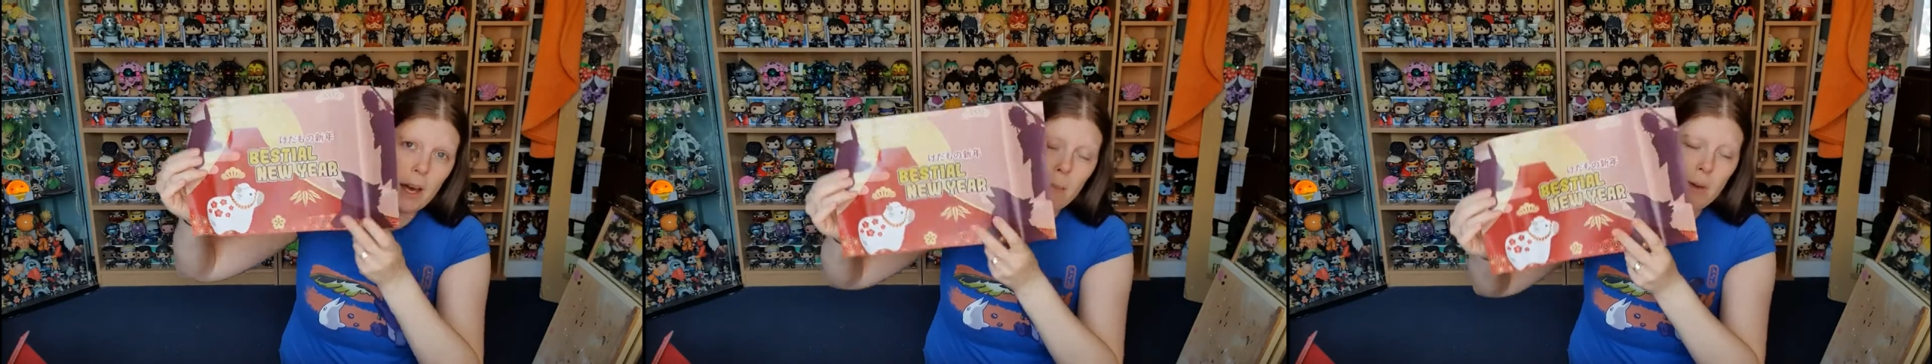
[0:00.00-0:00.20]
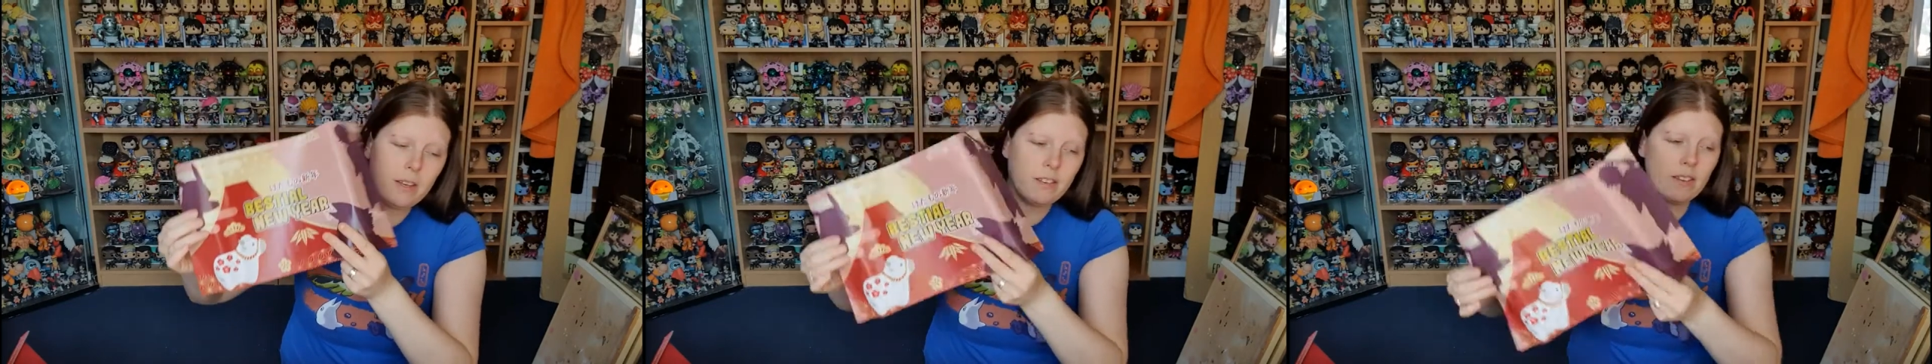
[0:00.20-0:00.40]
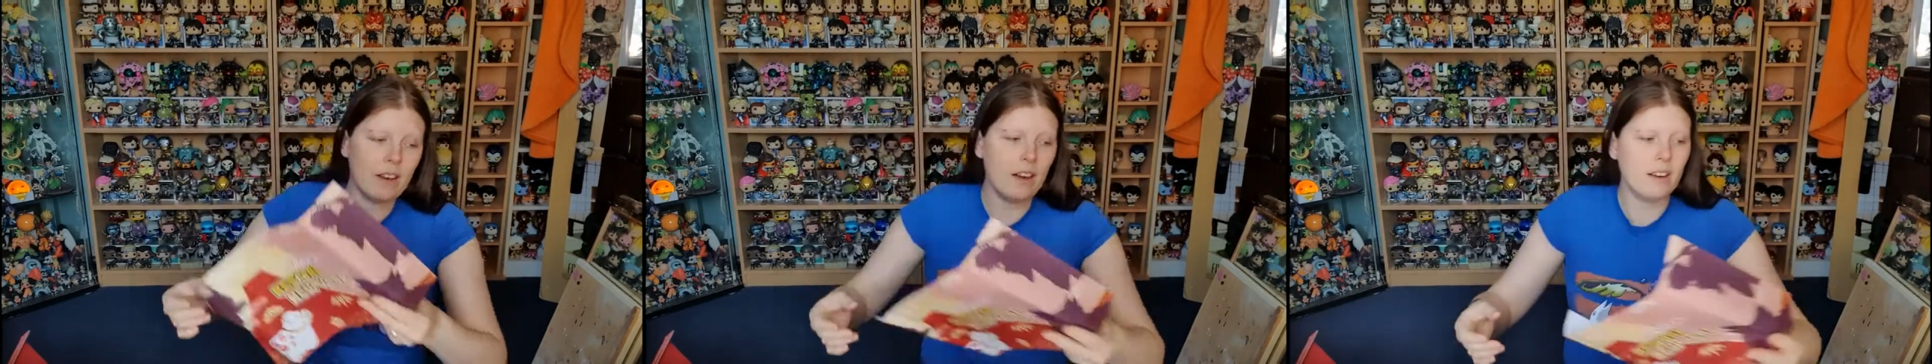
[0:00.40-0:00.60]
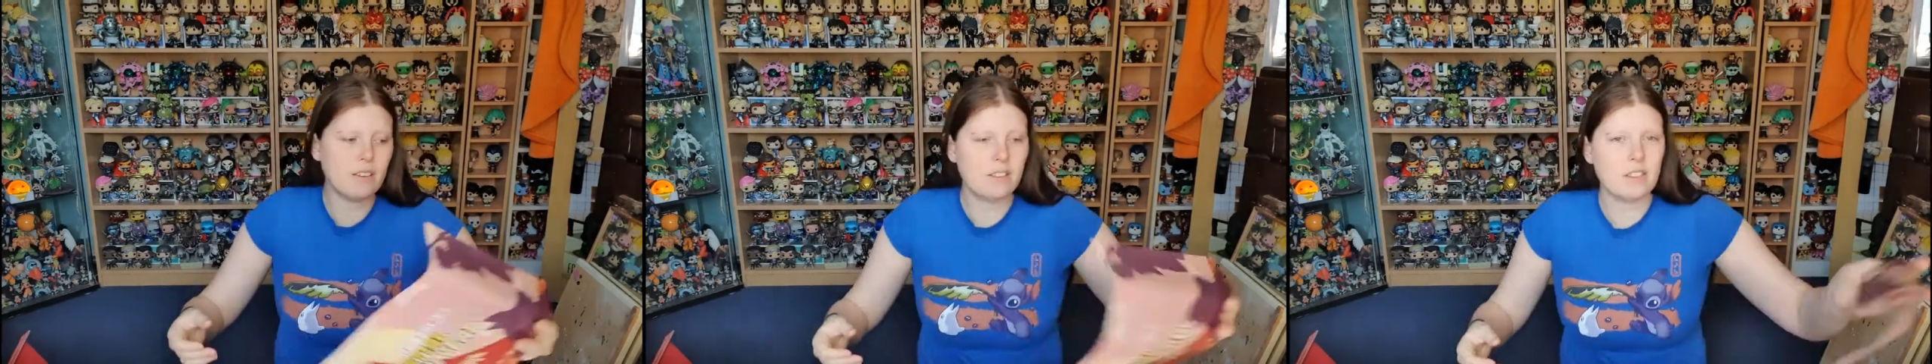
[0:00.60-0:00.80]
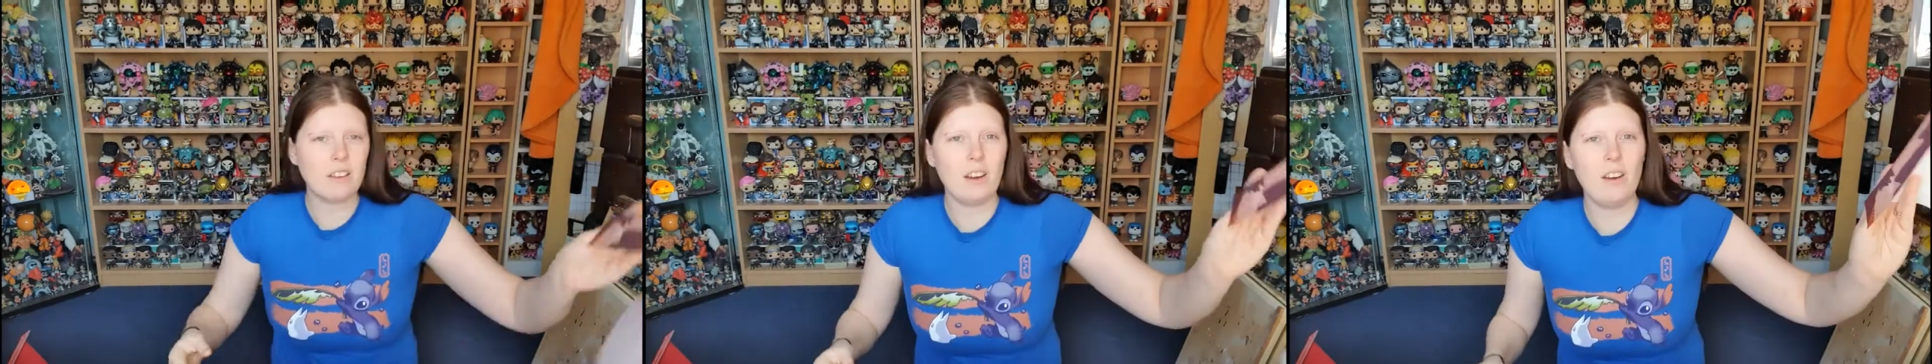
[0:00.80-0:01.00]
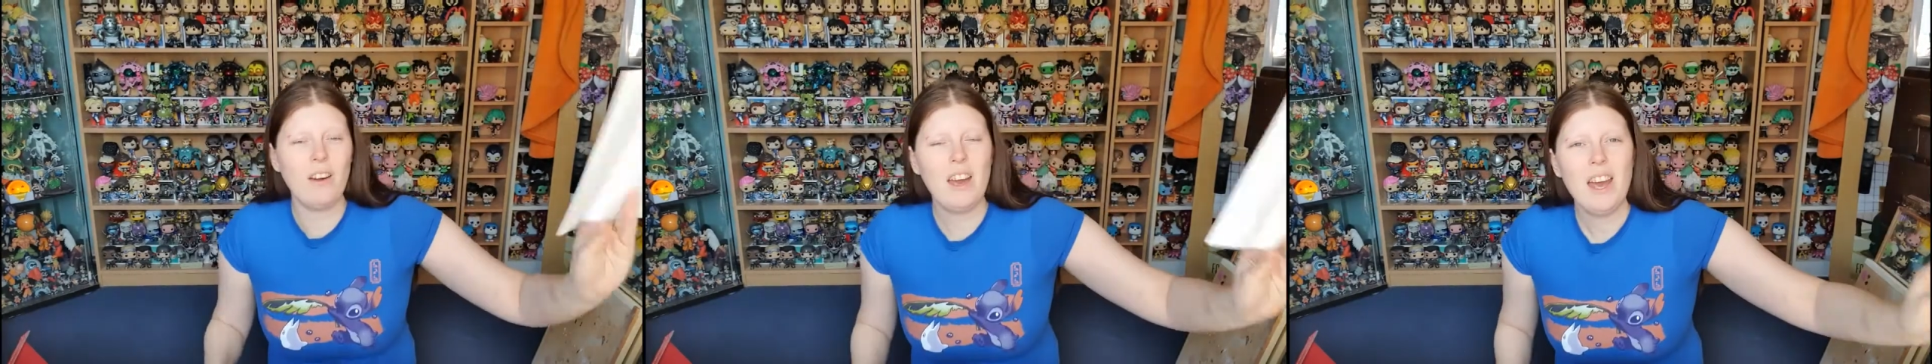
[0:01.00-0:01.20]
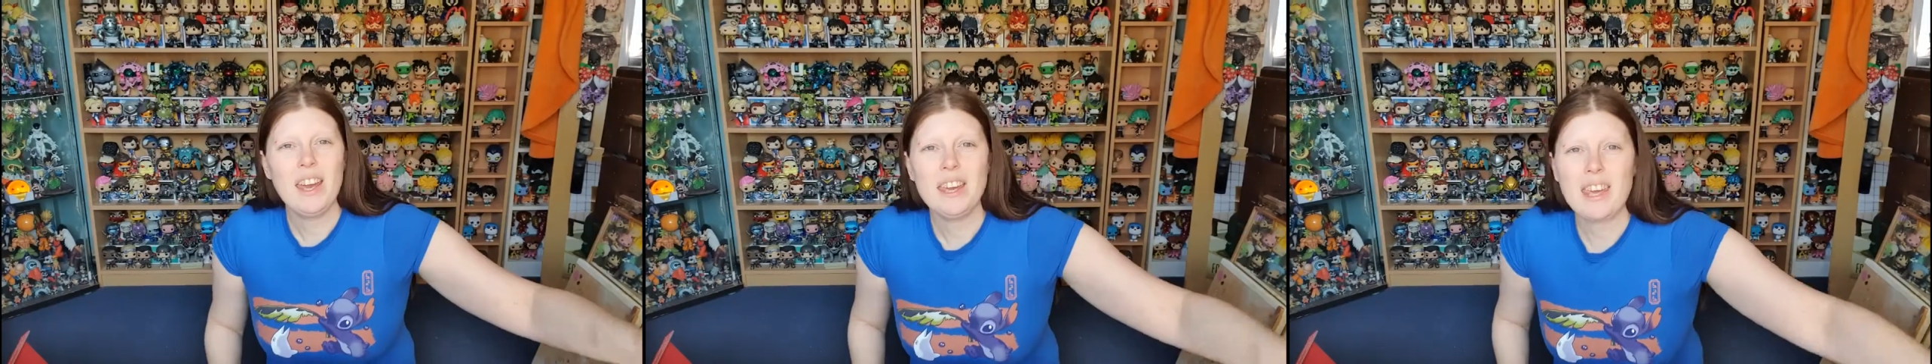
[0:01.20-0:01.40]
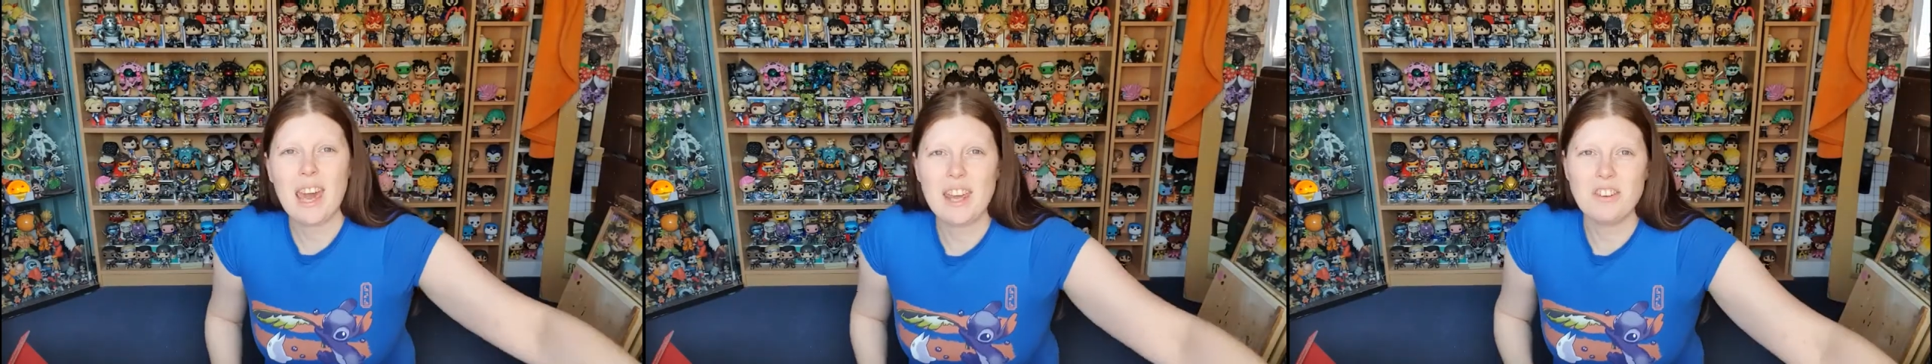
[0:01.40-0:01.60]
uh, Beastars. So
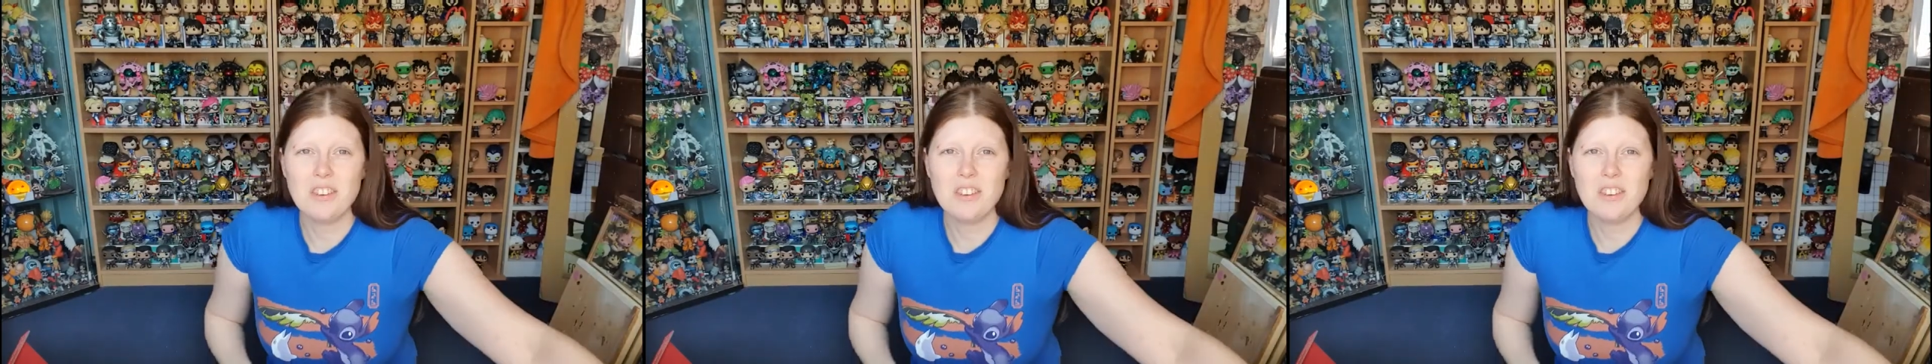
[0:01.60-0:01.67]
okay